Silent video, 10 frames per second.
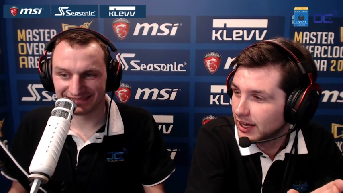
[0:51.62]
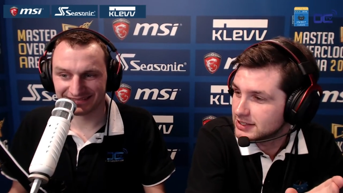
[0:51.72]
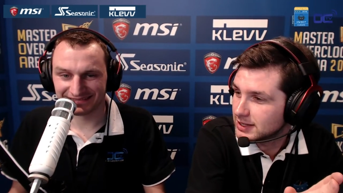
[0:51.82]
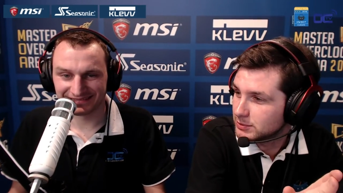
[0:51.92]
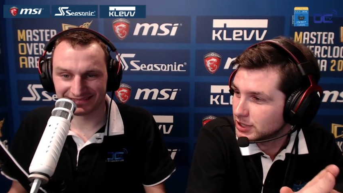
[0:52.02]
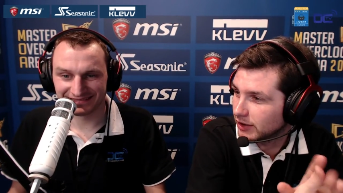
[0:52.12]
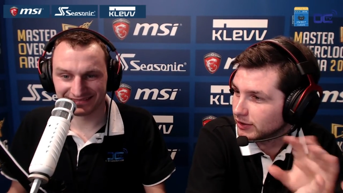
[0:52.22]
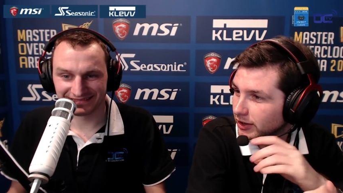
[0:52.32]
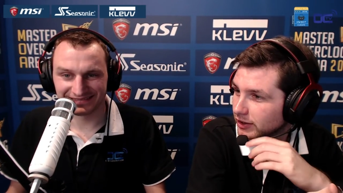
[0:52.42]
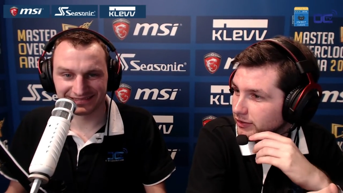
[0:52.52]
Speaker 1: and seems to have
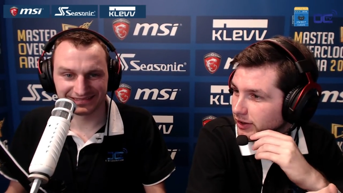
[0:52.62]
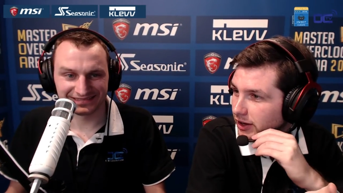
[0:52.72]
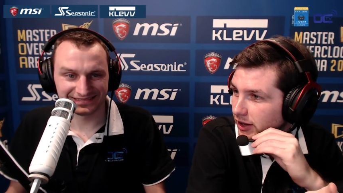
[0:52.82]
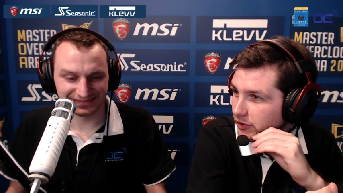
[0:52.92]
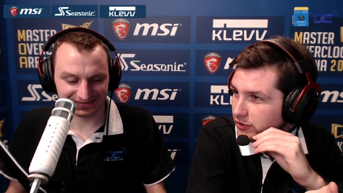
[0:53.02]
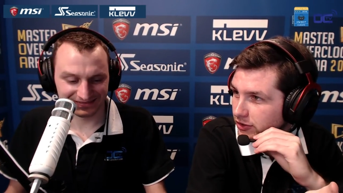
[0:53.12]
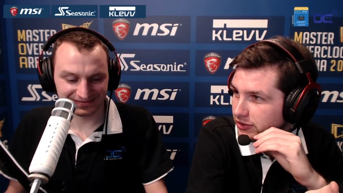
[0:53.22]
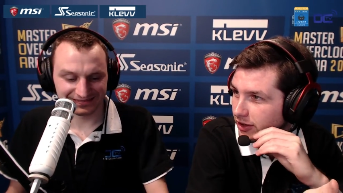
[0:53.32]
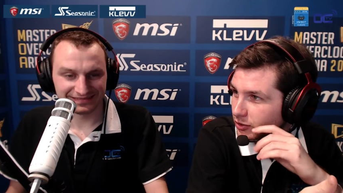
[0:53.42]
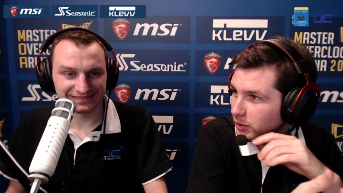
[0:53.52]
a lot of
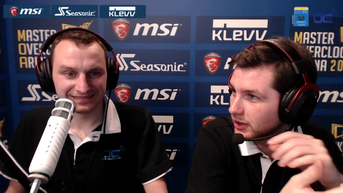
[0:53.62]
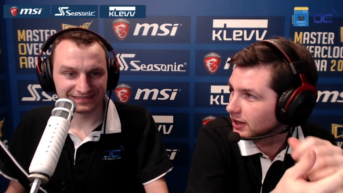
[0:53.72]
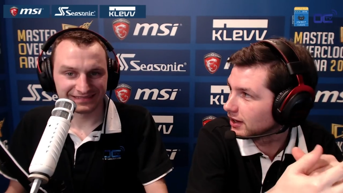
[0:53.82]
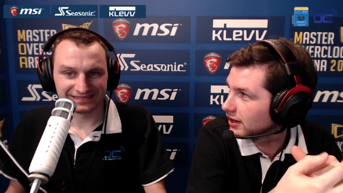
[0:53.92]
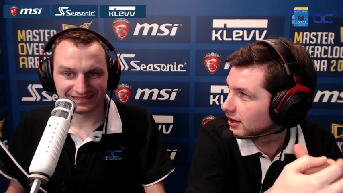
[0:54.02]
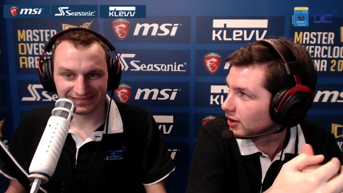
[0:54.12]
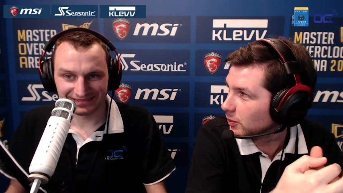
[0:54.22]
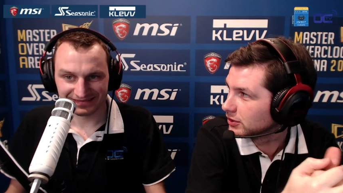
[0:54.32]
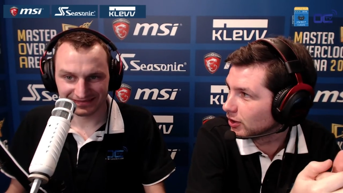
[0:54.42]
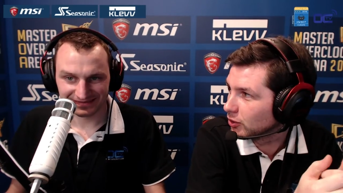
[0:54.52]
success with the
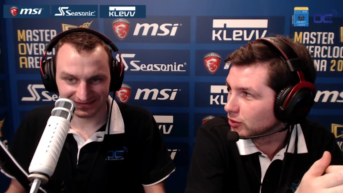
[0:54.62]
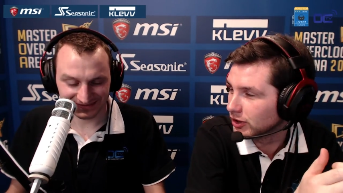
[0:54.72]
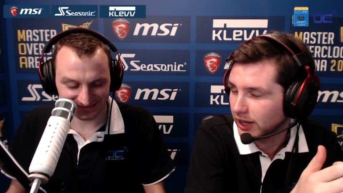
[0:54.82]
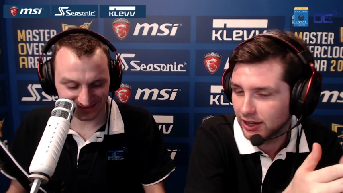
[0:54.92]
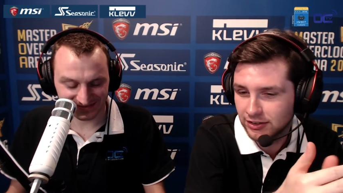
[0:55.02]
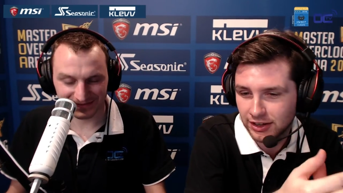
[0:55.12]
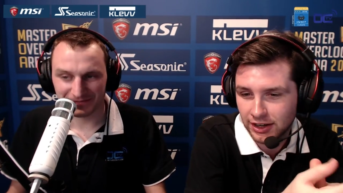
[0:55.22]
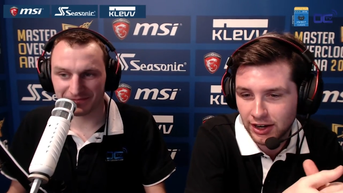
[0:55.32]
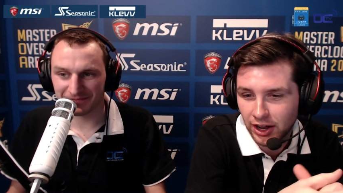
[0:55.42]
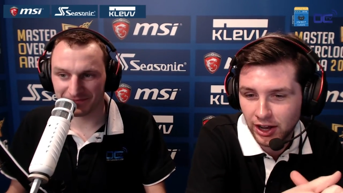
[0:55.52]
local guys
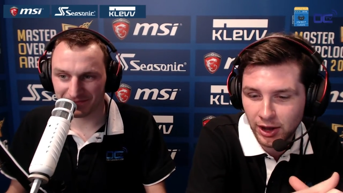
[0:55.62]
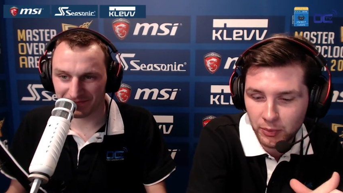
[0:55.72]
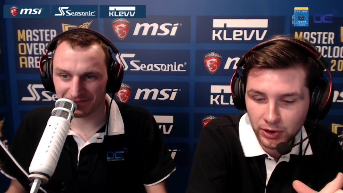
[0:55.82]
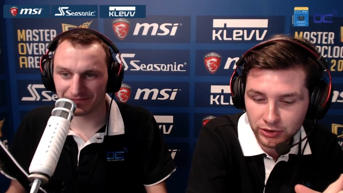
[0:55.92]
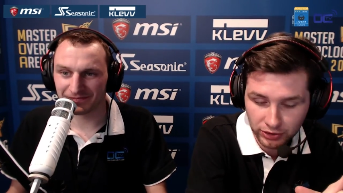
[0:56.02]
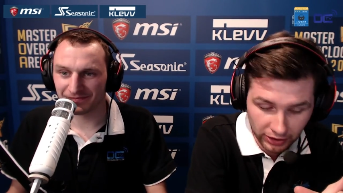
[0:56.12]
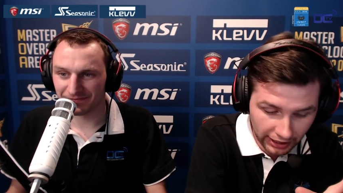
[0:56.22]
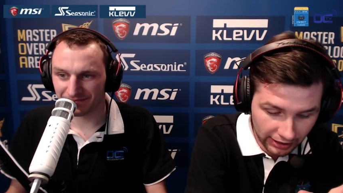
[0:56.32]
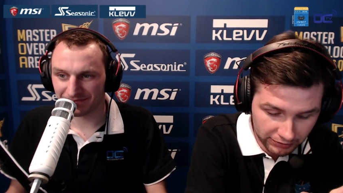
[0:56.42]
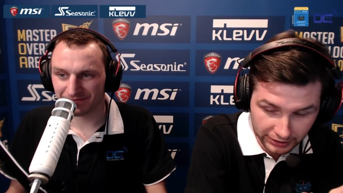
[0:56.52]
here. We're also going to
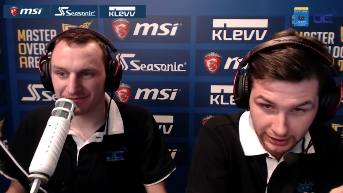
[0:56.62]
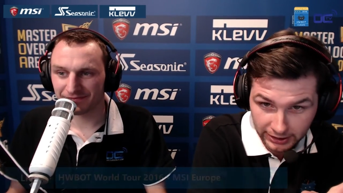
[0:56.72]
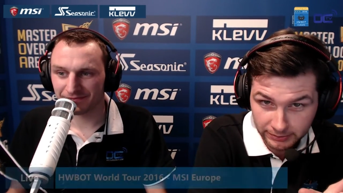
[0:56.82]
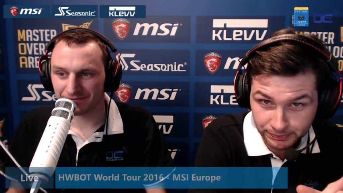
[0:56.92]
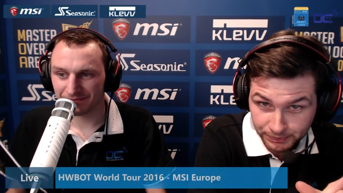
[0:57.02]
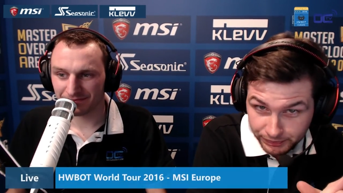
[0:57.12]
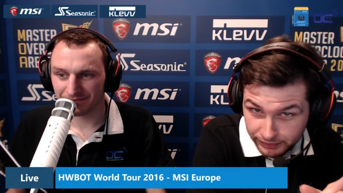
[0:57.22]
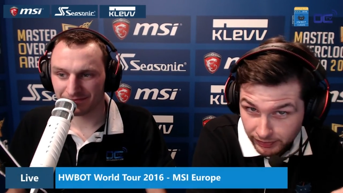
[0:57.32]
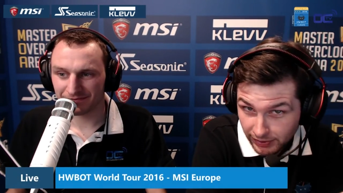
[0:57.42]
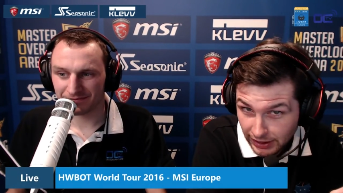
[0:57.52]
have a
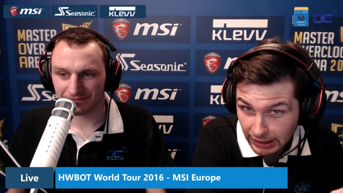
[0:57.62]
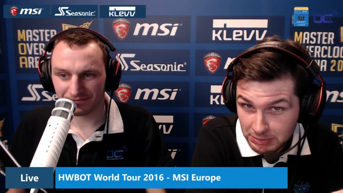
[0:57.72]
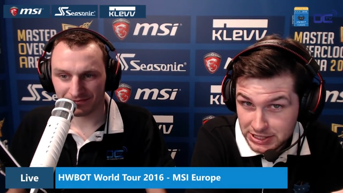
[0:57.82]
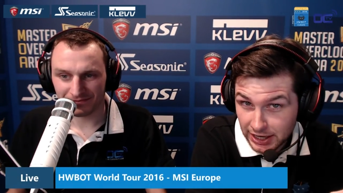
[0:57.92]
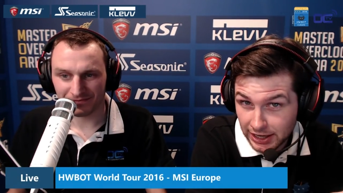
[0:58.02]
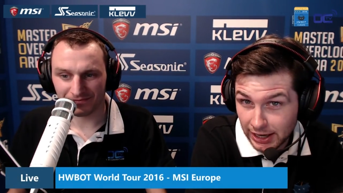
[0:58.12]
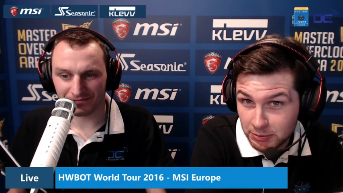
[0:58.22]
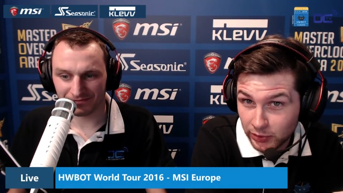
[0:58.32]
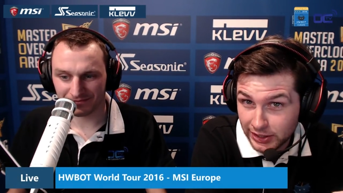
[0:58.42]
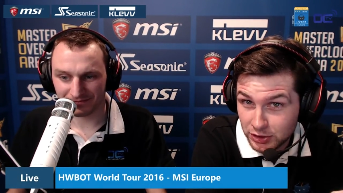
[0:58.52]
MSI
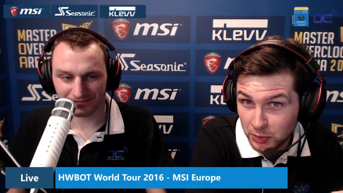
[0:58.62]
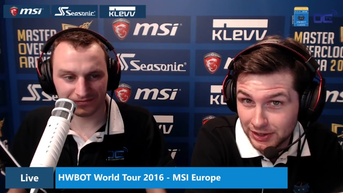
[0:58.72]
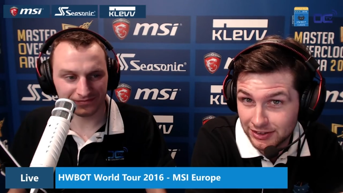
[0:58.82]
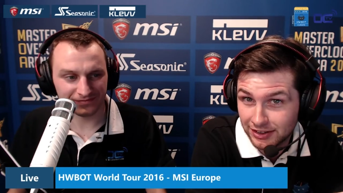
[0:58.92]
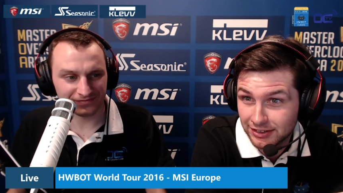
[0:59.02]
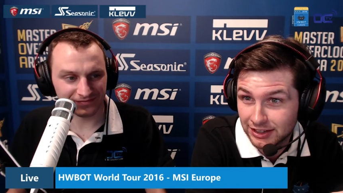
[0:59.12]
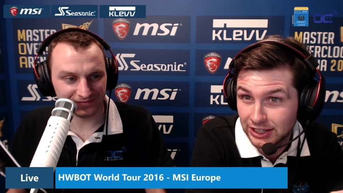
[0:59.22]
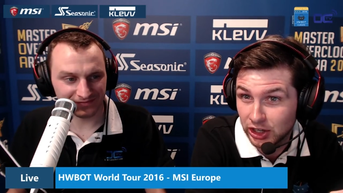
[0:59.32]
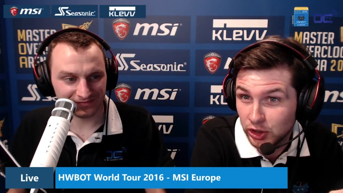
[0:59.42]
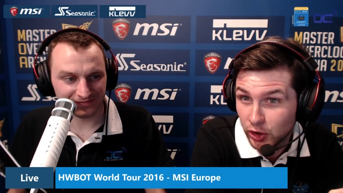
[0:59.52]
MOA
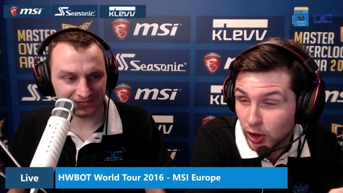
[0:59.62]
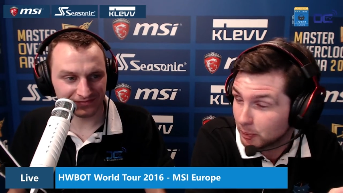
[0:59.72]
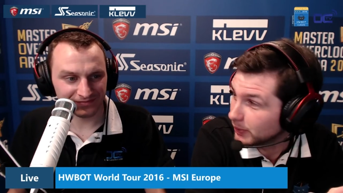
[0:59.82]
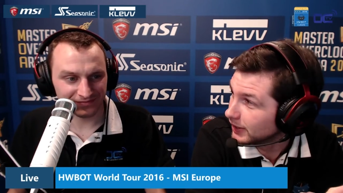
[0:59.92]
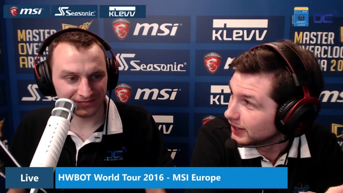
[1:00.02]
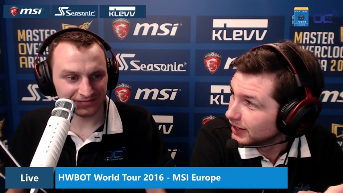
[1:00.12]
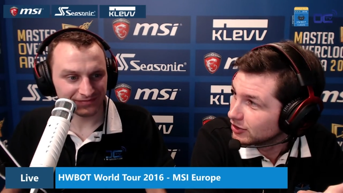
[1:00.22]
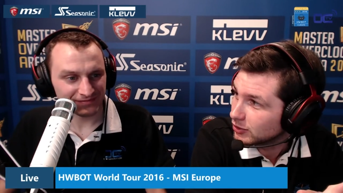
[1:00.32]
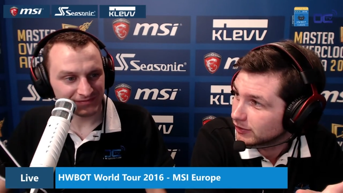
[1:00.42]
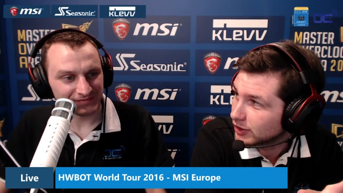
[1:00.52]
2016 Europe,
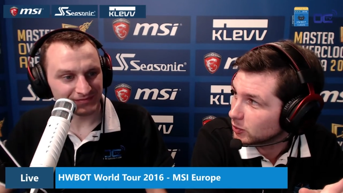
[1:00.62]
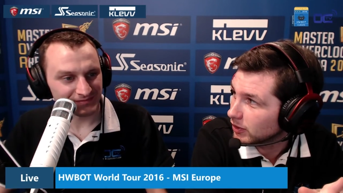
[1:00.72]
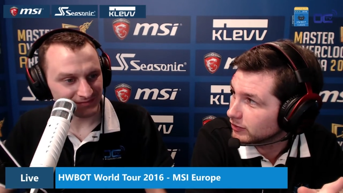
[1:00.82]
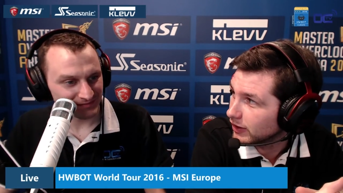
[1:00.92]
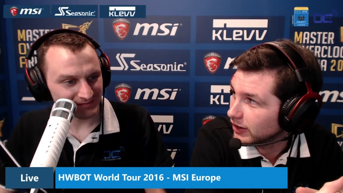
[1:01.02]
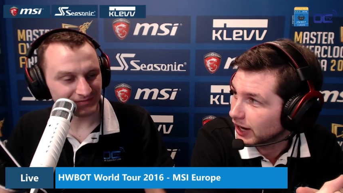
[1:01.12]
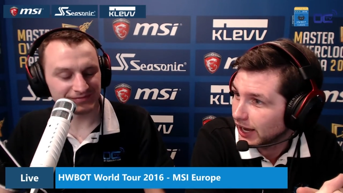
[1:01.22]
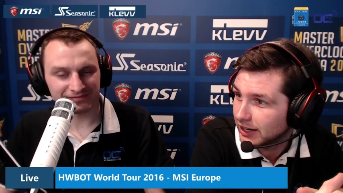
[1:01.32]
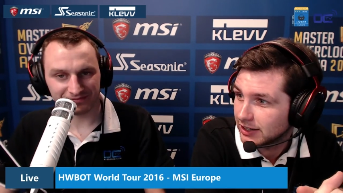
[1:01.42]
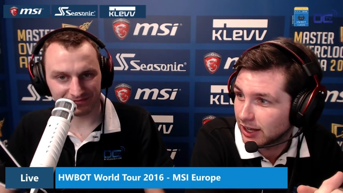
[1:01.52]
so we have the qualifier
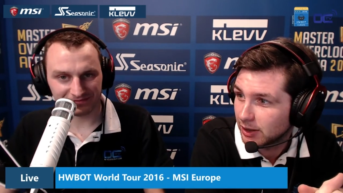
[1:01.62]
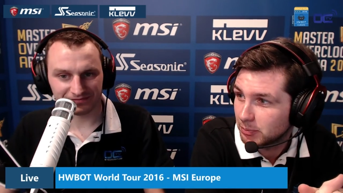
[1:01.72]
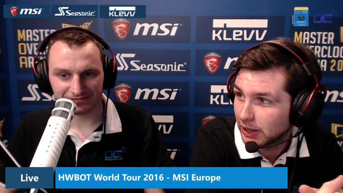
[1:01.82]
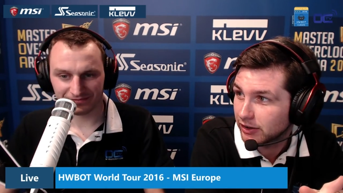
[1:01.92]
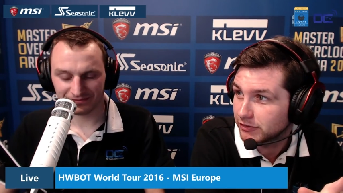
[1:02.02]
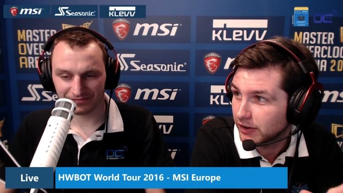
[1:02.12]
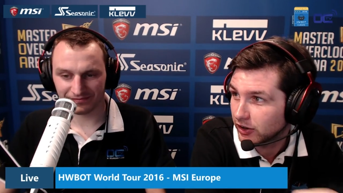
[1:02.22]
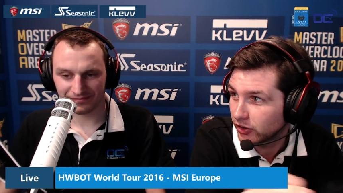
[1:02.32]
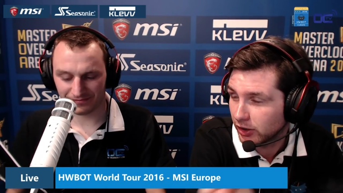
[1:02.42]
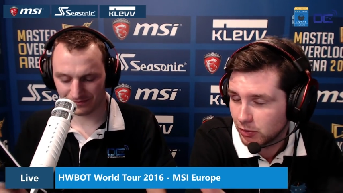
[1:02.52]
and a bigger
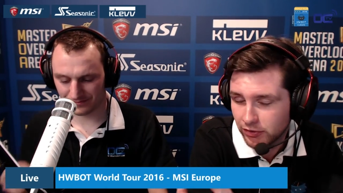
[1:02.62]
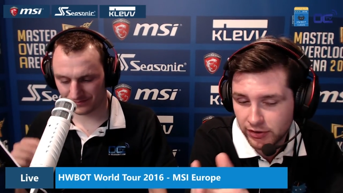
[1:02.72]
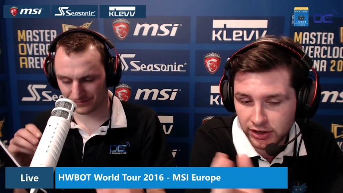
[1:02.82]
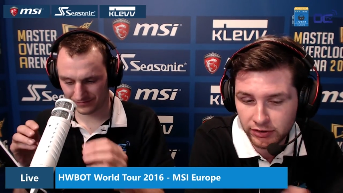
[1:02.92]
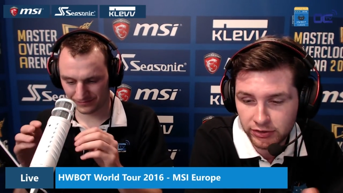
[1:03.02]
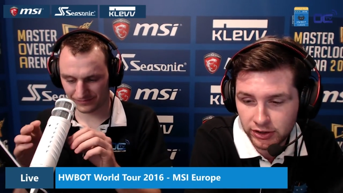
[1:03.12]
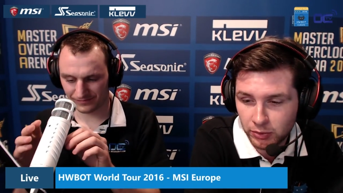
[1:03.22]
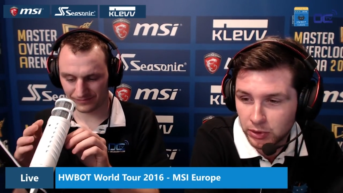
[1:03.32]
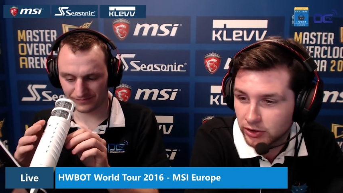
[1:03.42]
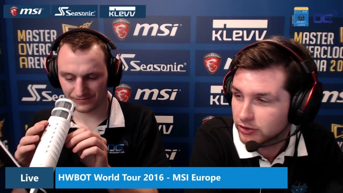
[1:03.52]
final than we've ever done for the
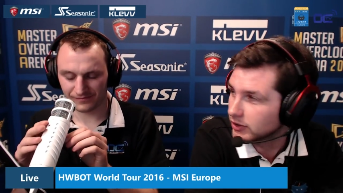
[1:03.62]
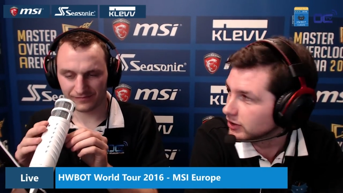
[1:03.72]
World